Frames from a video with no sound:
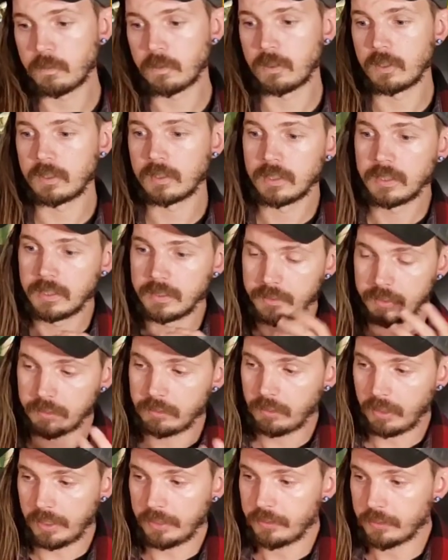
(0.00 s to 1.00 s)
or
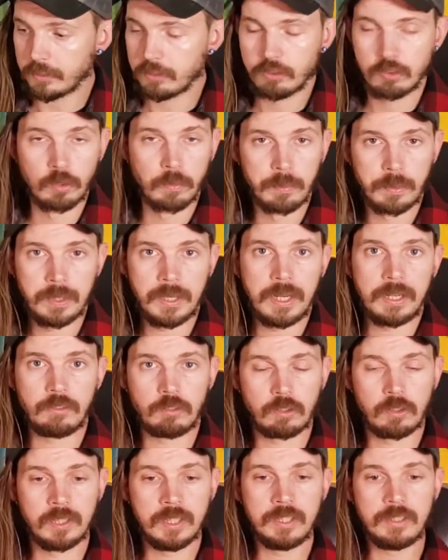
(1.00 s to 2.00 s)
these other
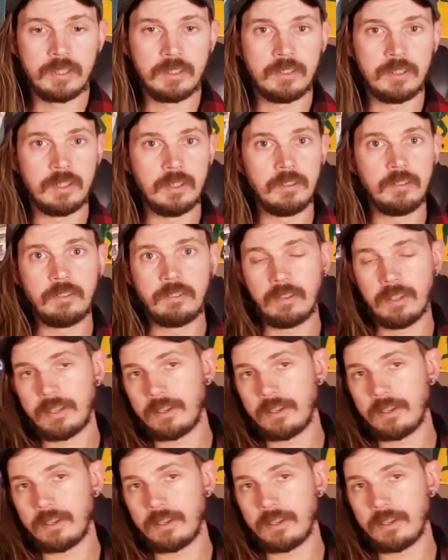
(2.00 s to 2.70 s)
supernatural entities that